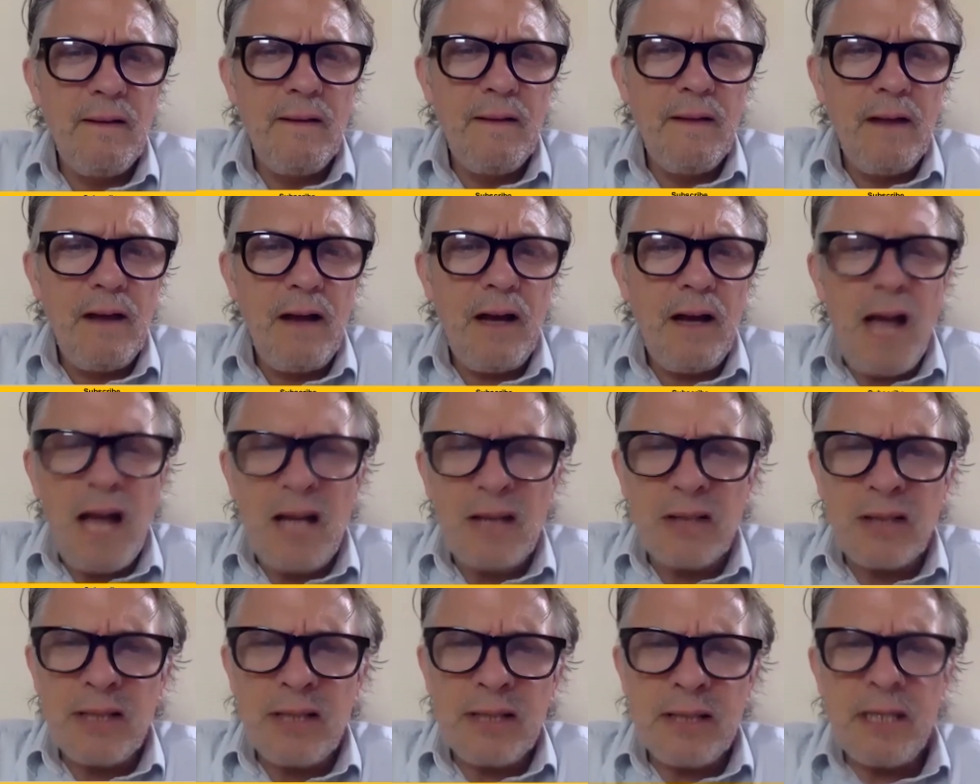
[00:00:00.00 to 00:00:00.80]
I
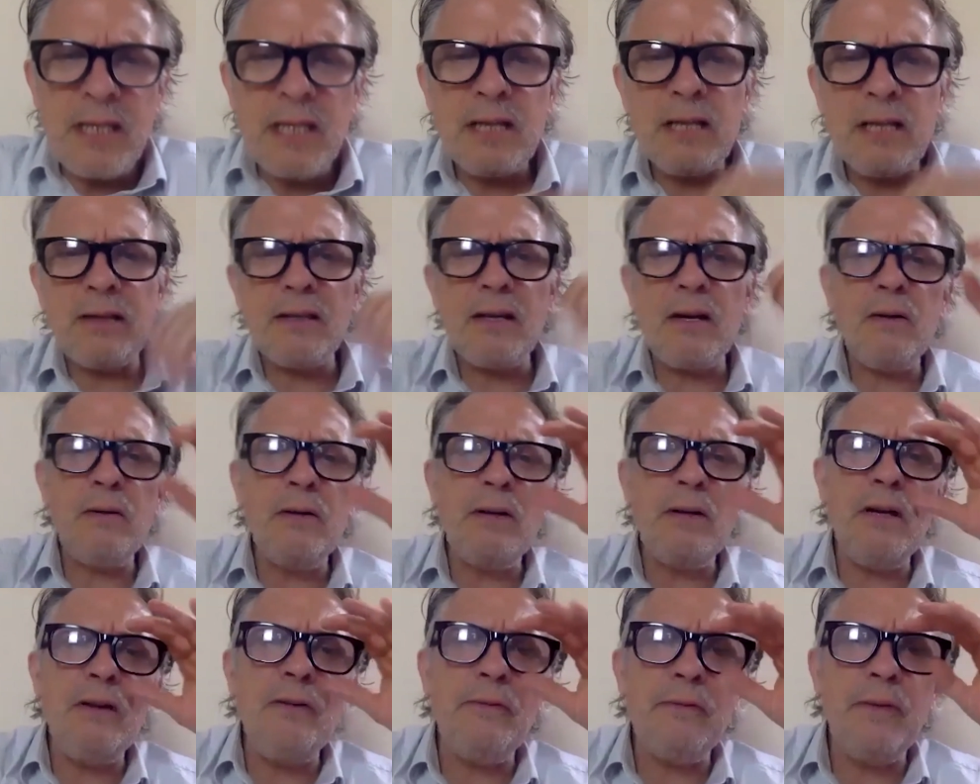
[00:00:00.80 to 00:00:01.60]
actually think though,
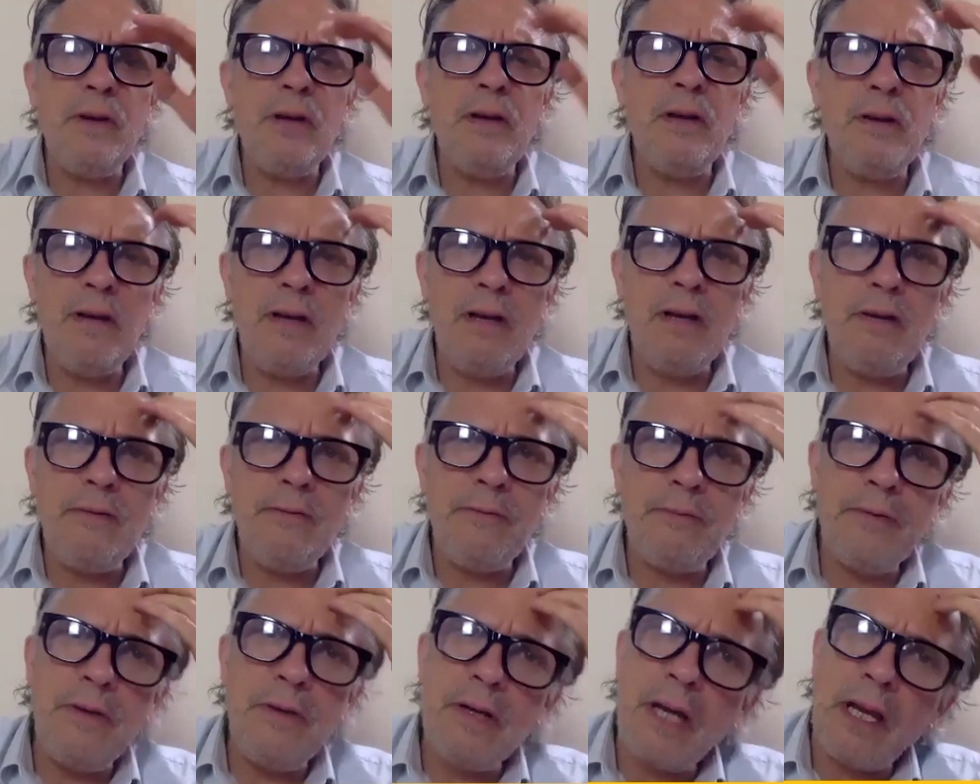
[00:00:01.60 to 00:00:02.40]

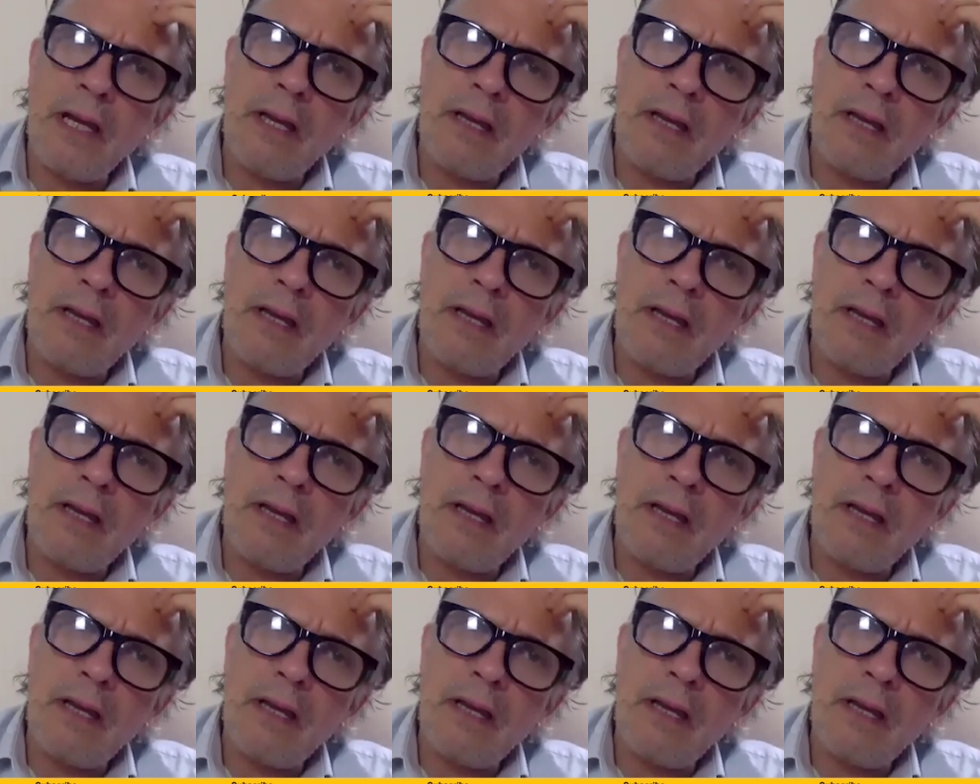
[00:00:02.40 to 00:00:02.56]
if you,